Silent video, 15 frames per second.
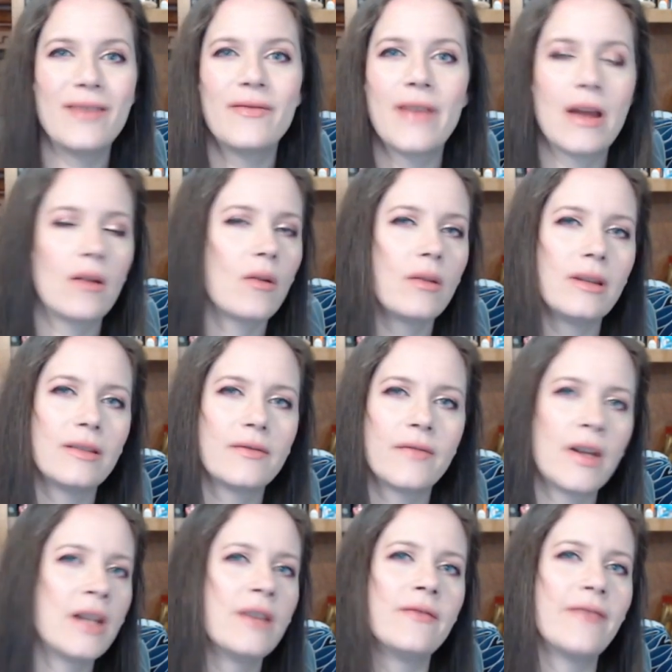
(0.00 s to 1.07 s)
and found all these
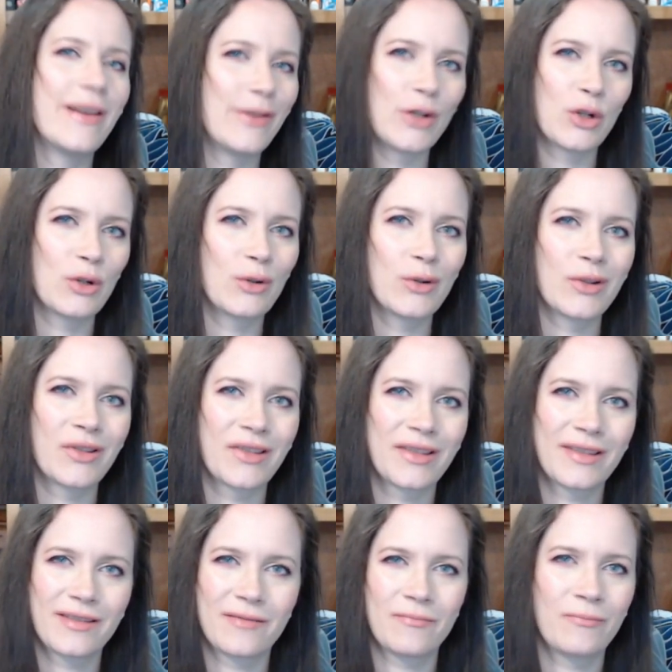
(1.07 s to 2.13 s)
fun
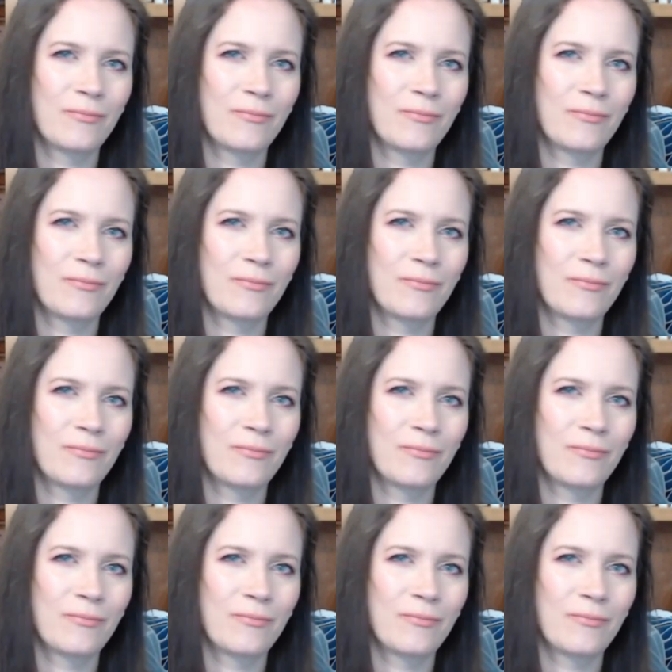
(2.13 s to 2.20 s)
adventures